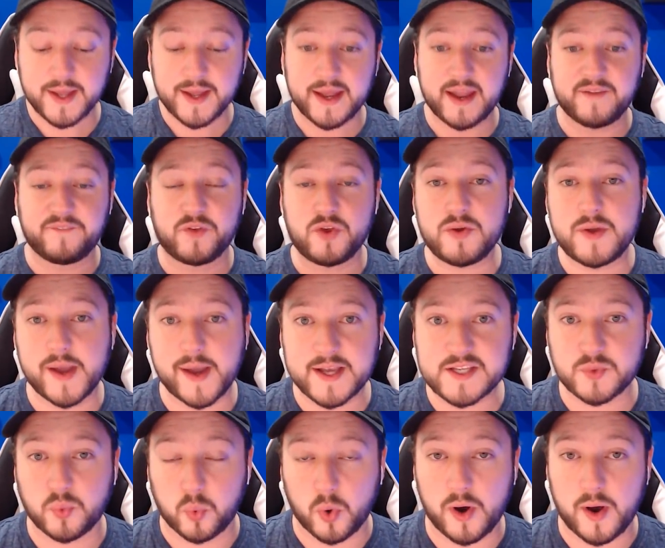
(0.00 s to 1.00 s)
If you
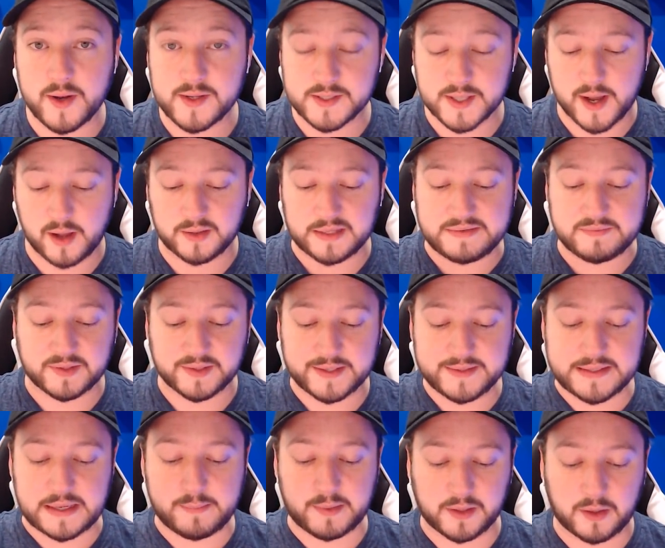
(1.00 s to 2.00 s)
guys want, I'll leave a
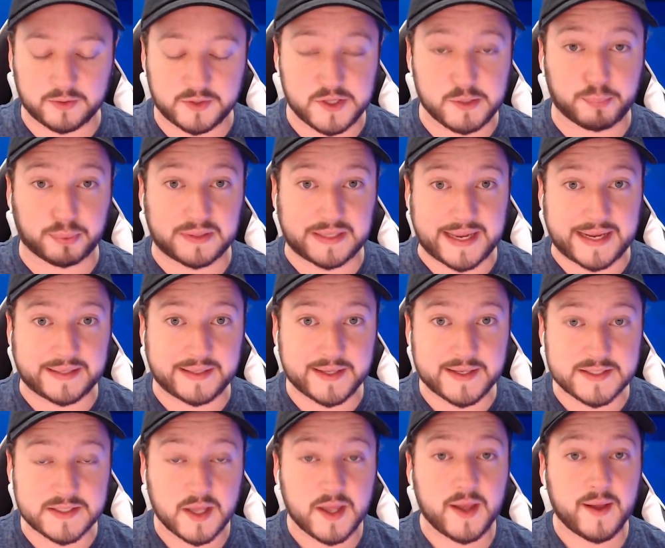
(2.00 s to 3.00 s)
link down below to the
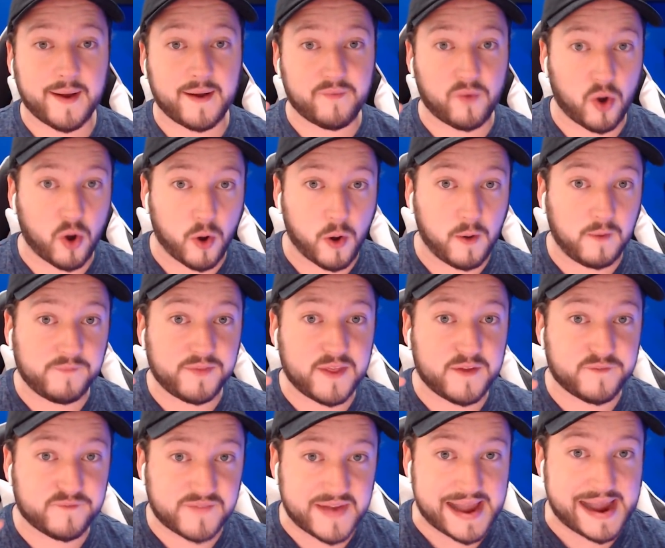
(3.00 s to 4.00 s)
playlist of all the
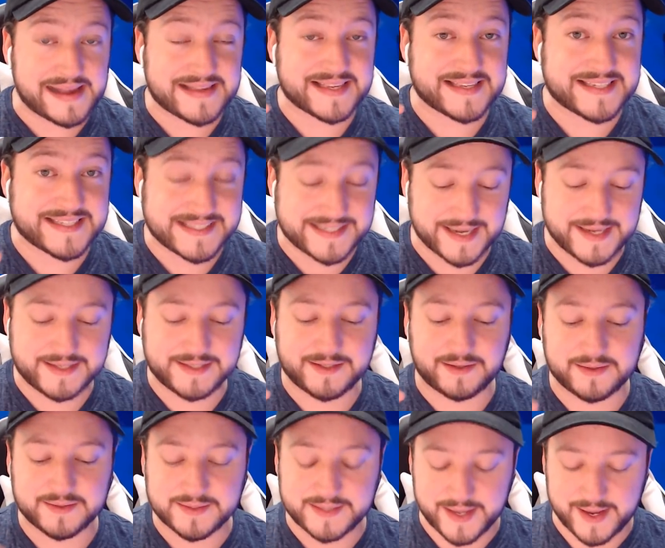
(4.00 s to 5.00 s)
fast
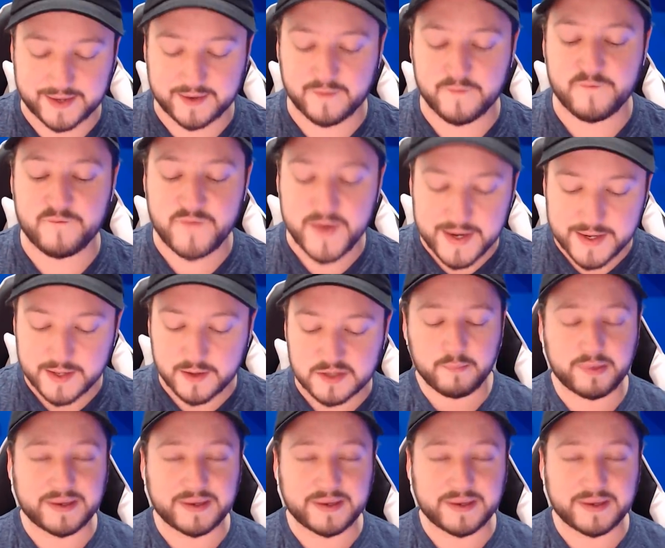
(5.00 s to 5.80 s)
cycle deck videos.